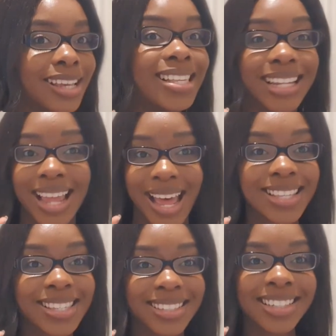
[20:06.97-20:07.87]
a
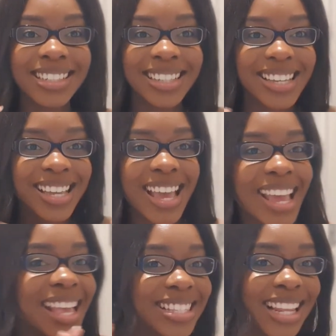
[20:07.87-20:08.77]
lot.
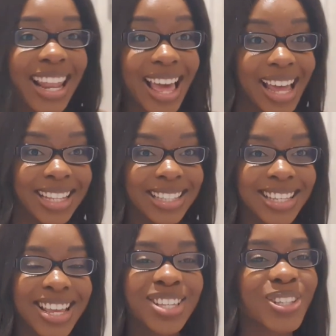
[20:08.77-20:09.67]
It's a lot.
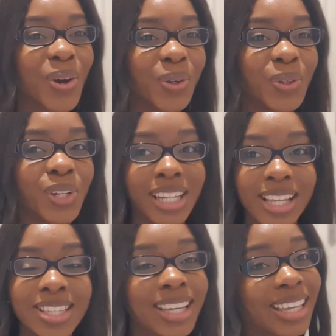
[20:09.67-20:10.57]
So you need
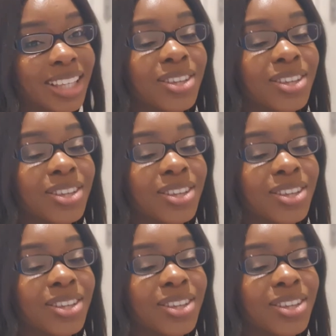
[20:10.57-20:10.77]
to keep